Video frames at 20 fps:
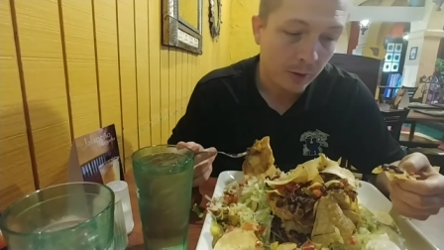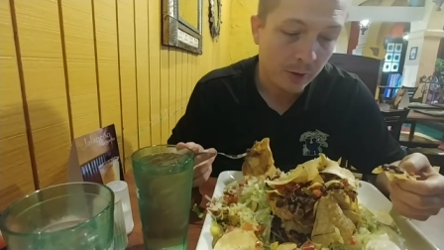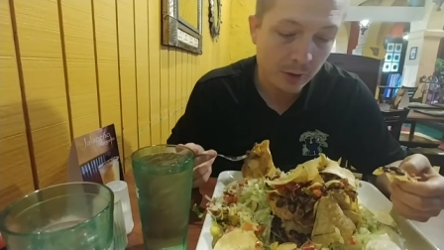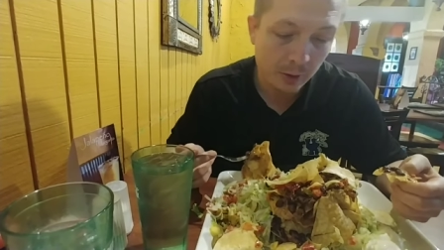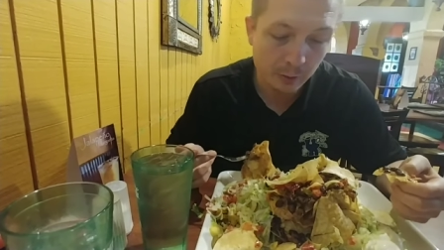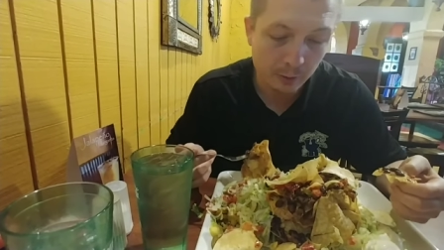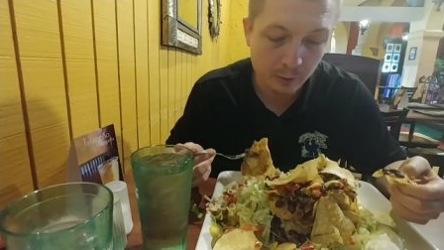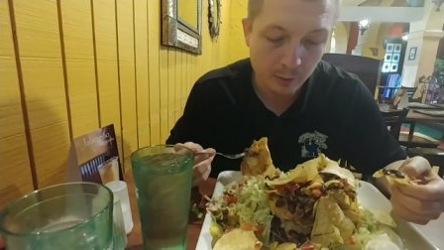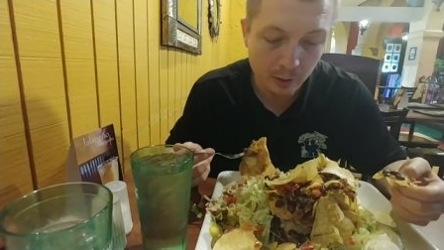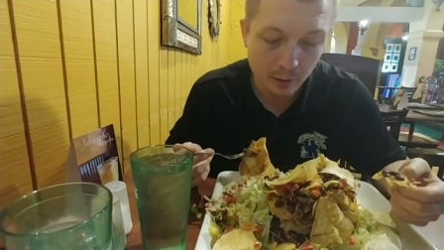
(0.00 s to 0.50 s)

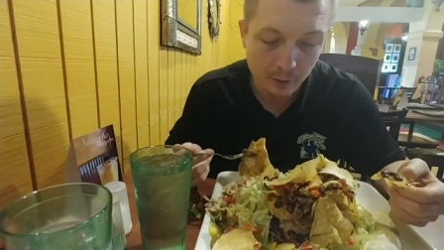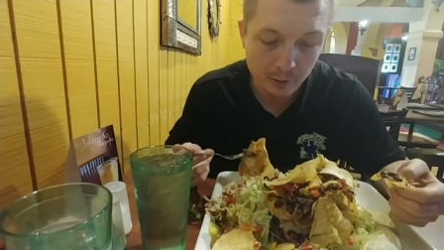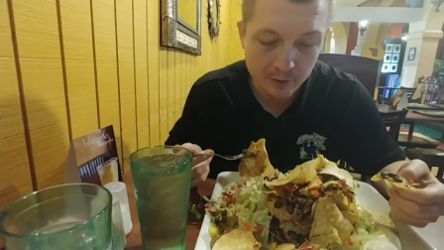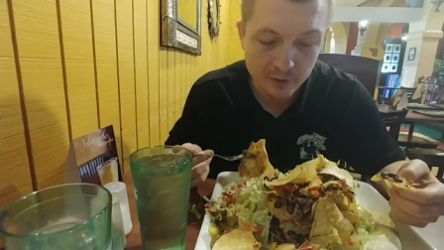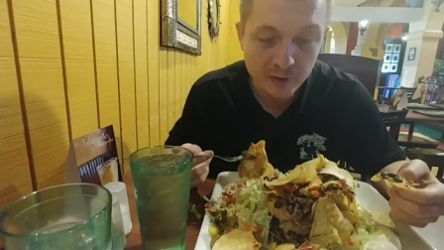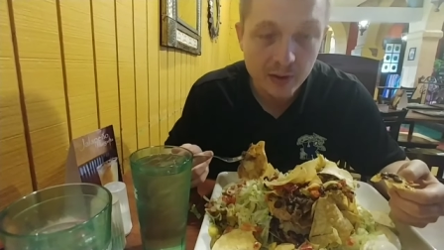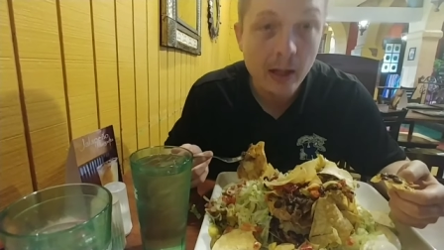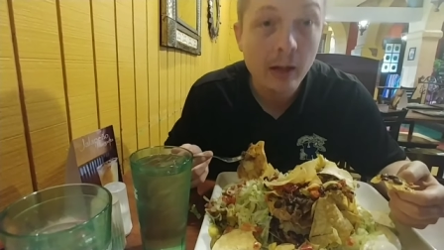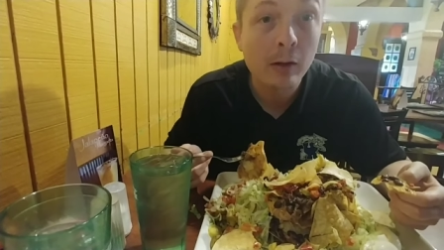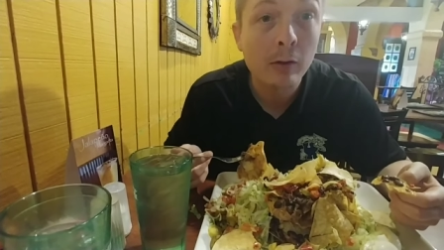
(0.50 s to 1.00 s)
So on a
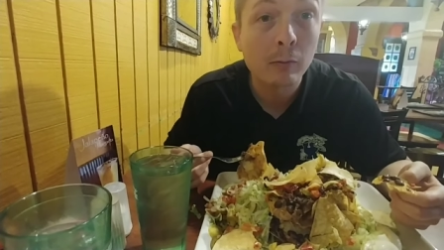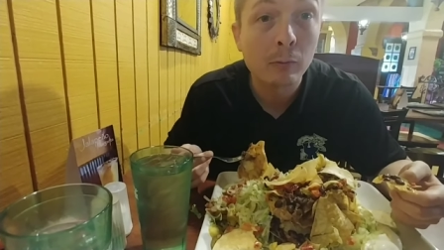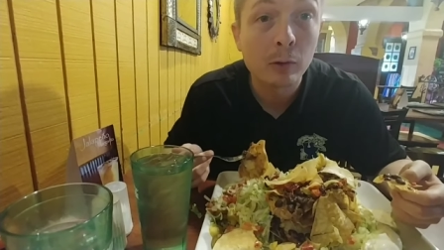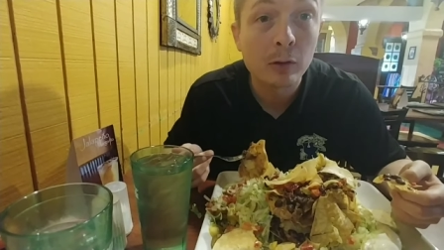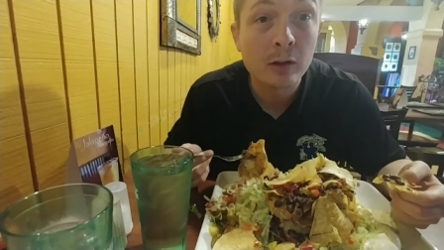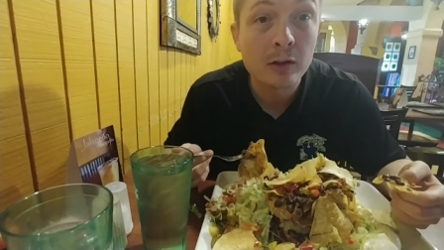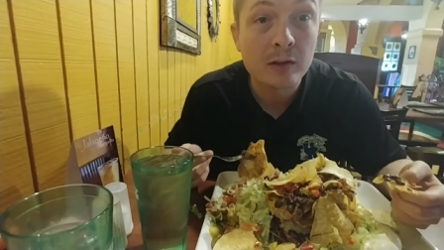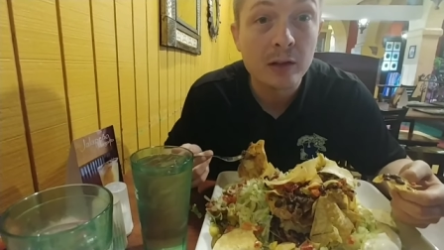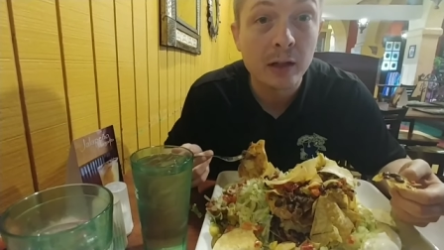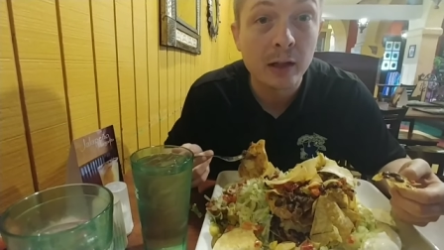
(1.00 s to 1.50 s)
scale of
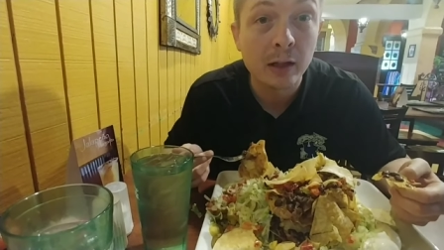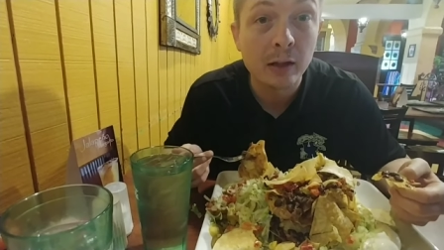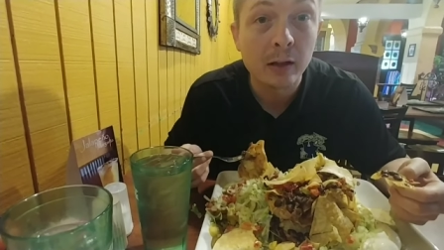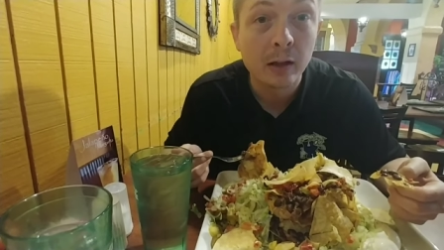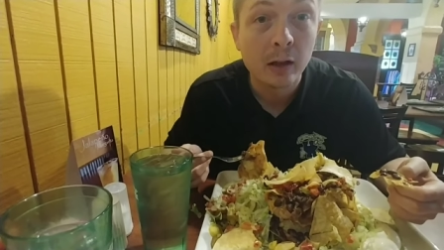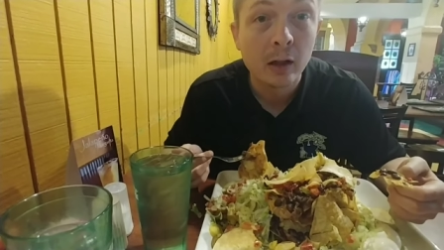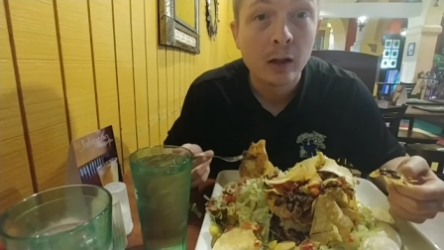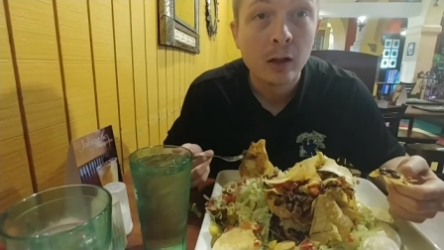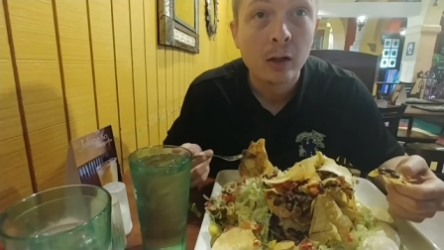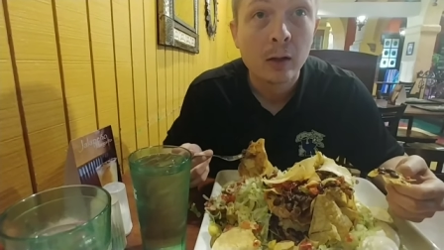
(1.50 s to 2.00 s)
one to 10.
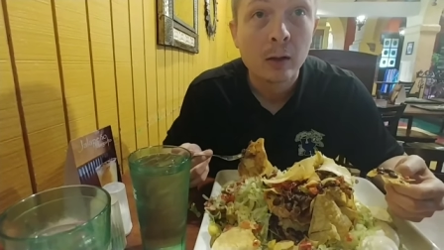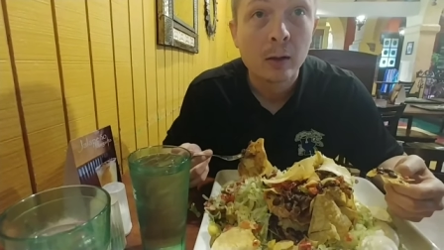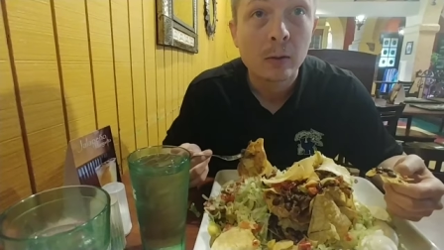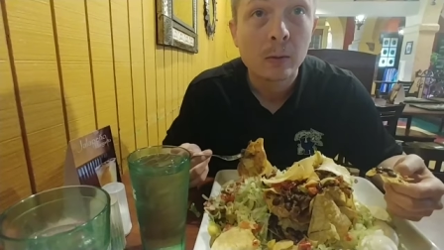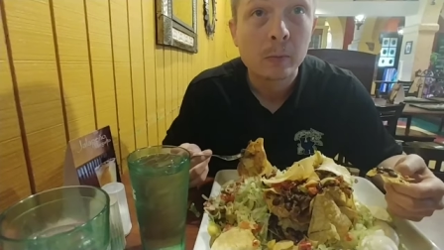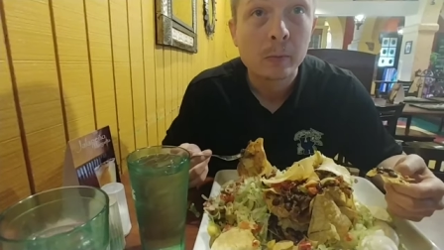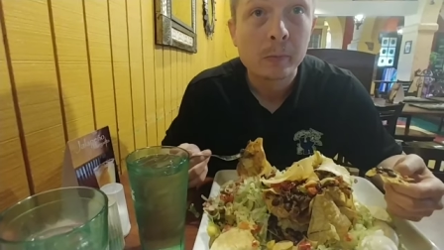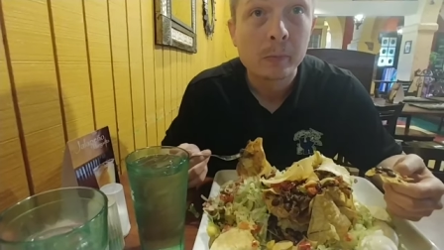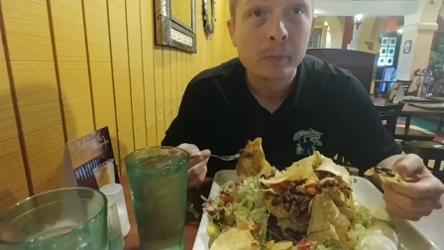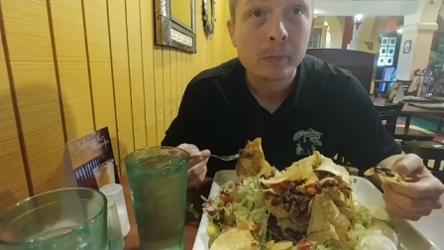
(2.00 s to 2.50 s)
He's double
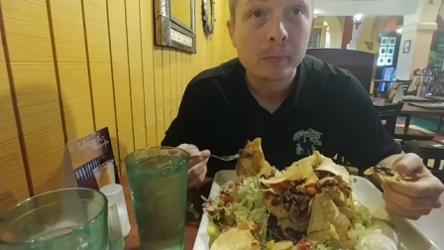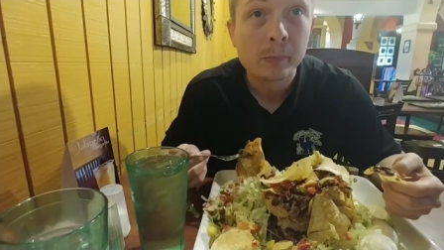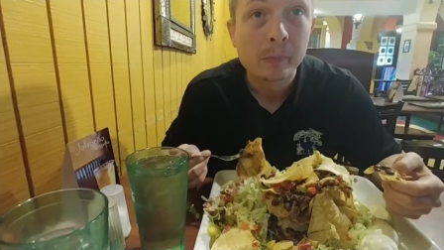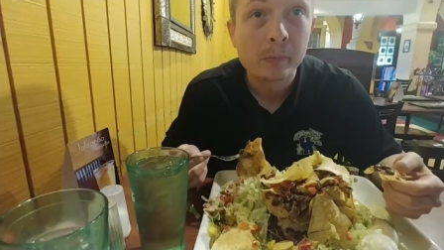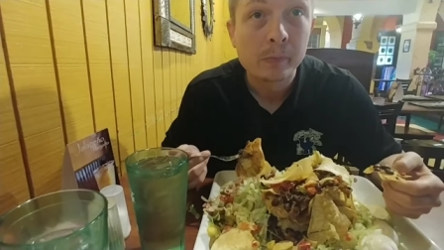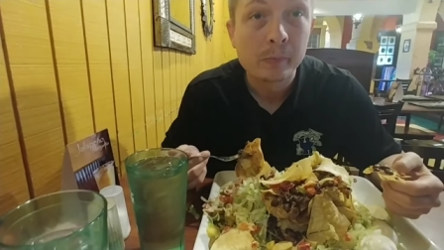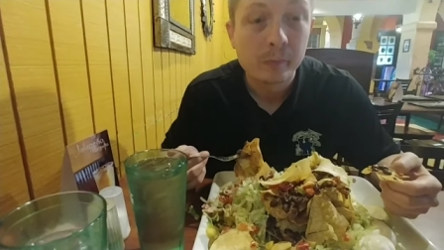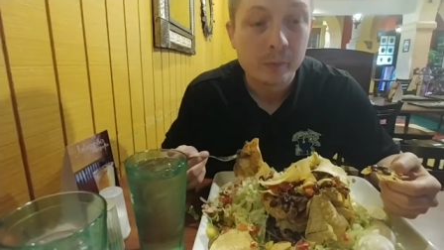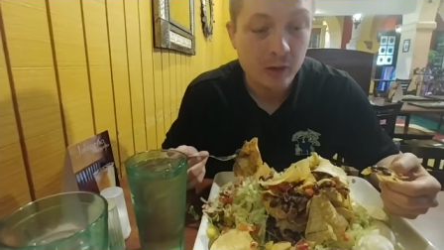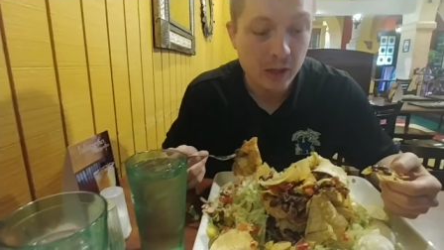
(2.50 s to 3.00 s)
handing it.
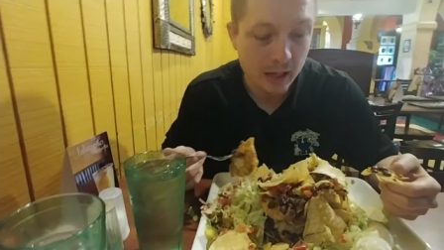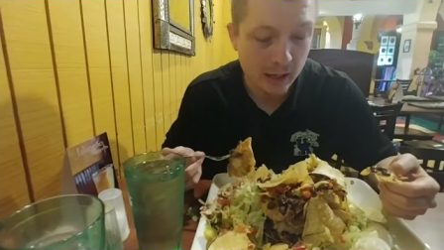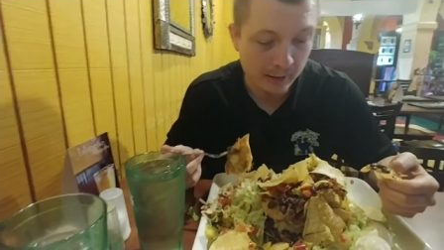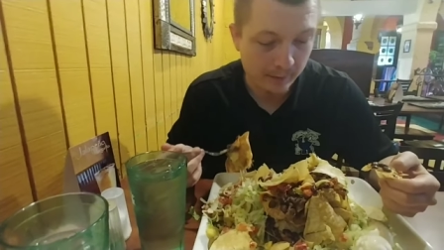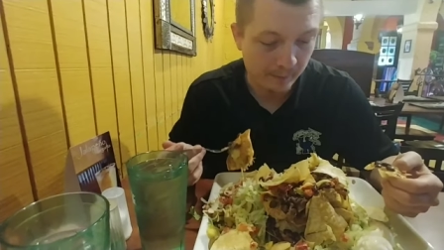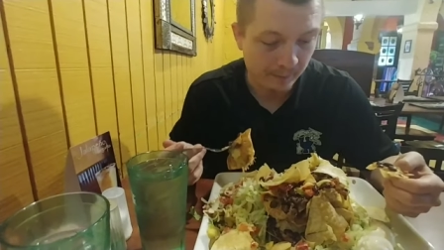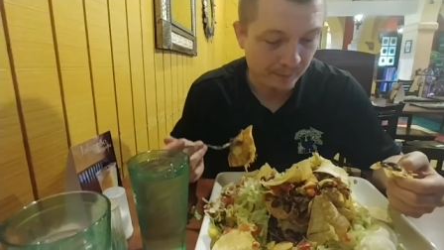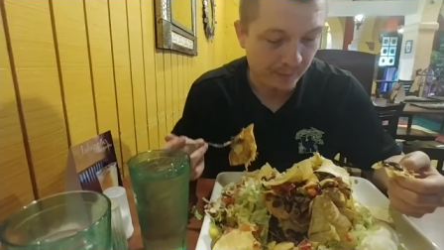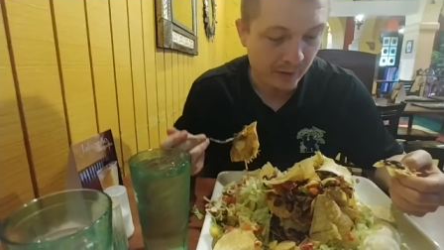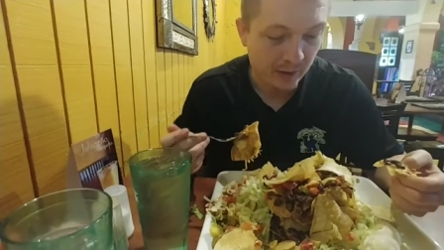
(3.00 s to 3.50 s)
yeah,
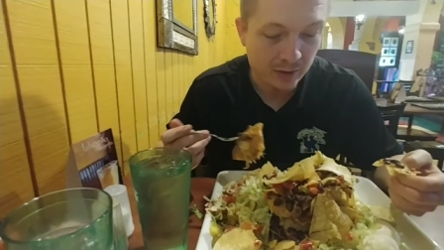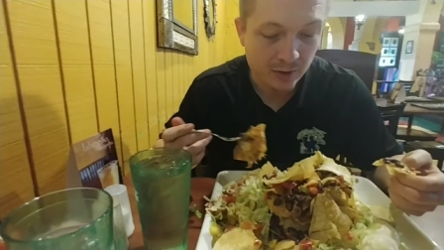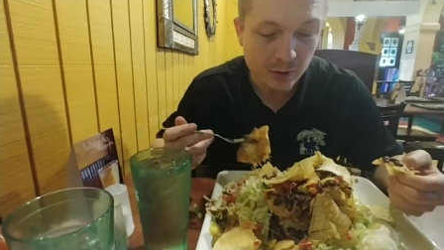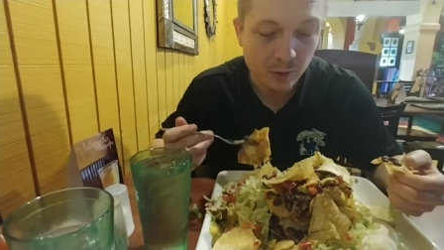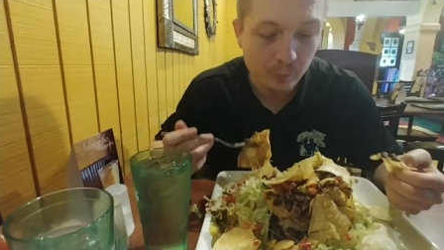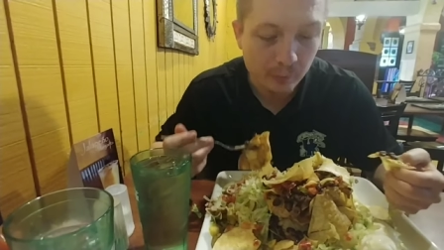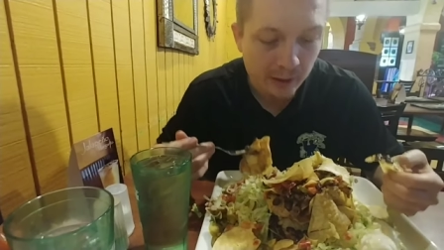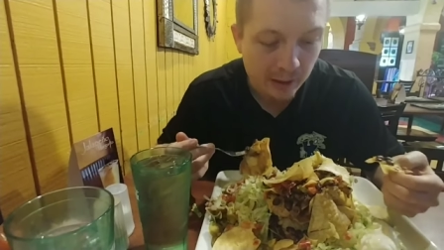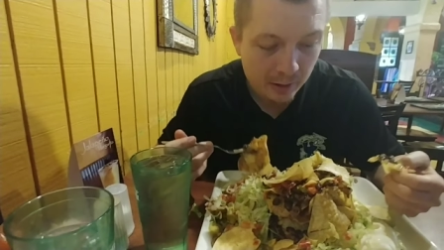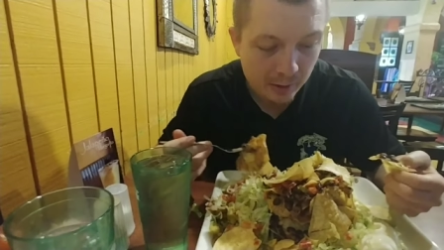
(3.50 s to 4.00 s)
it's
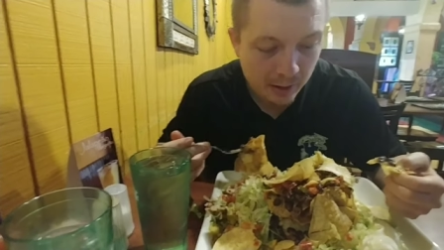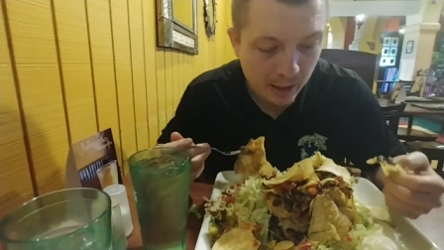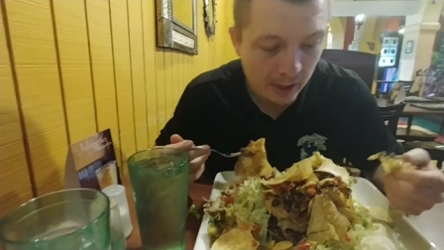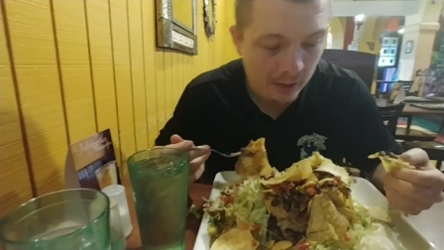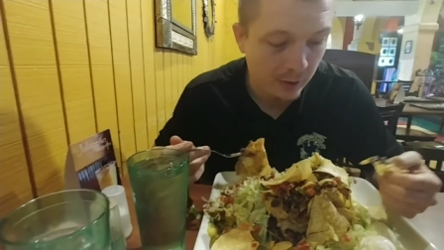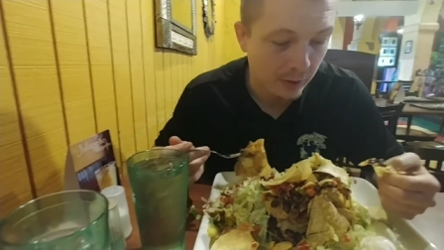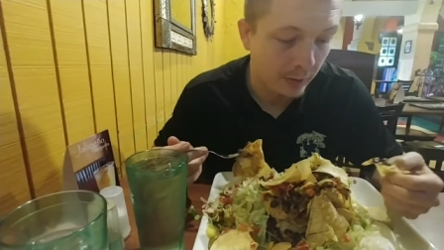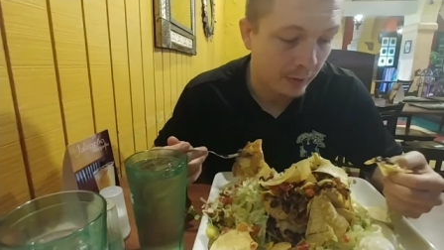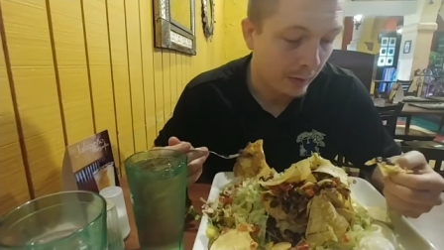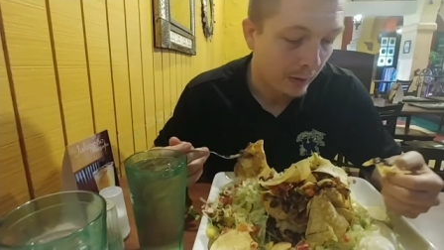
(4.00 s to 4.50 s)
so big you
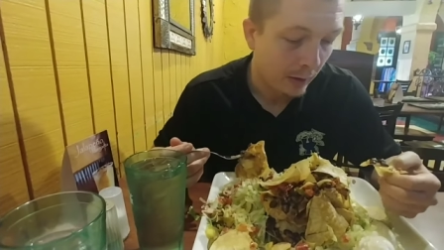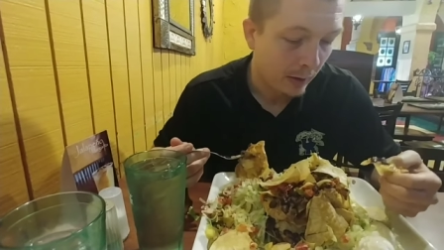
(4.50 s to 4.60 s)
got to.